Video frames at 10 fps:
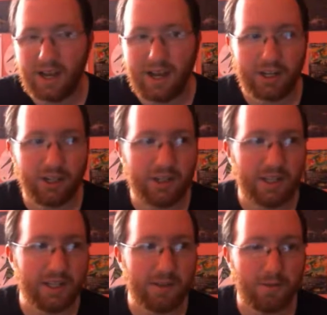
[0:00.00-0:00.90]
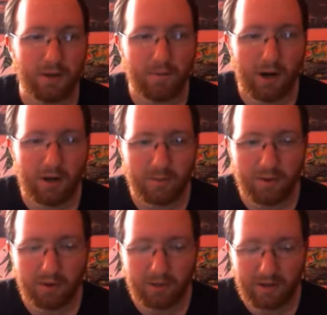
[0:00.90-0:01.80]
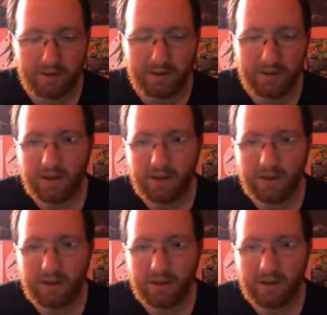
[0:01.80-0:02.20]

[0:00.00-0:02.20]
actually gets some new partner Pokemon,